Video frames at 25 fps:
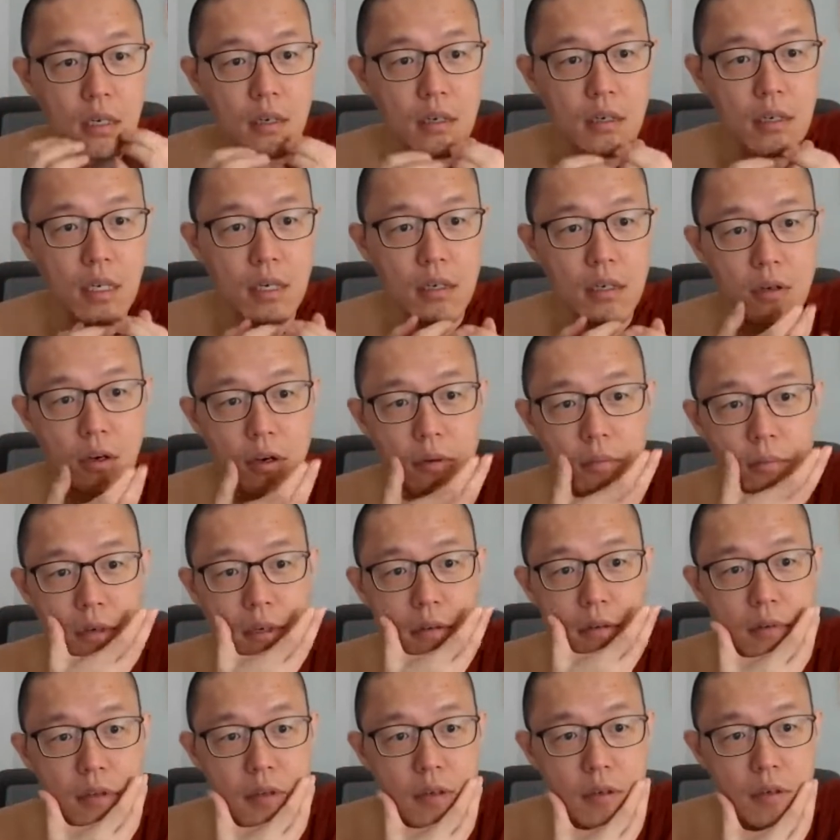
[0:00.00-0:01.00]
Then got
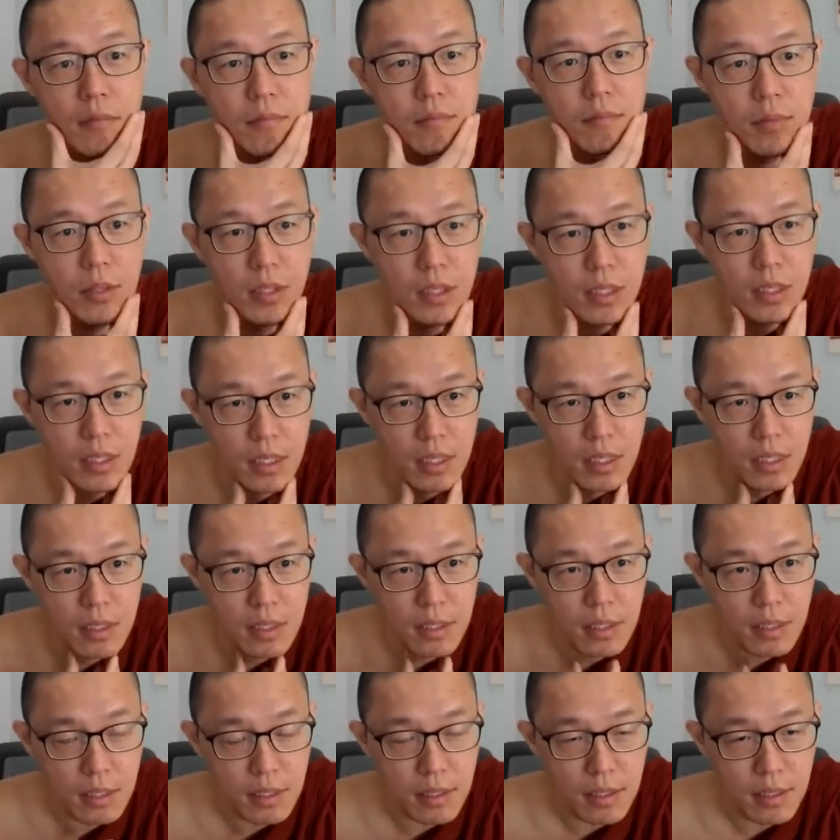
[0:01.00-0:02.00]
beard,
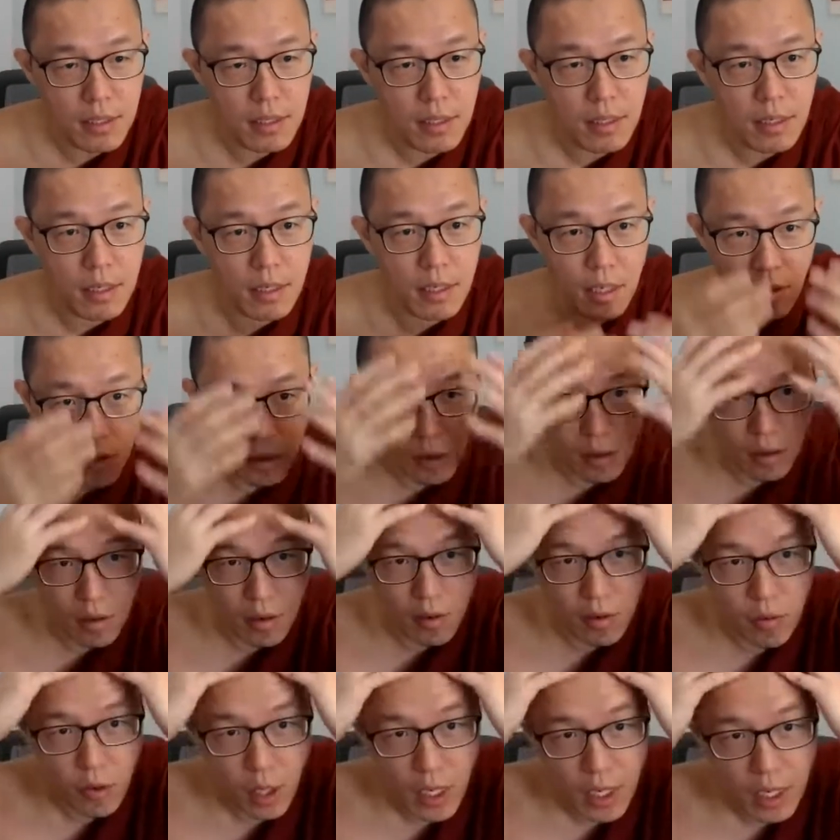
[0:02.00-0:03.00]
then
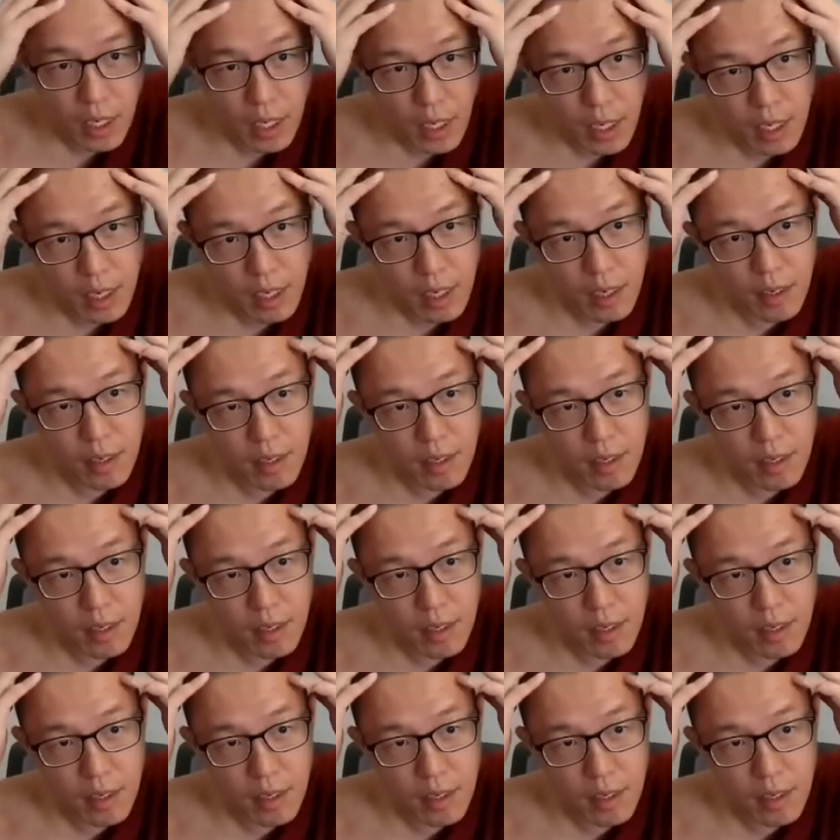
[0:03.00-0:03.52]
all white hair,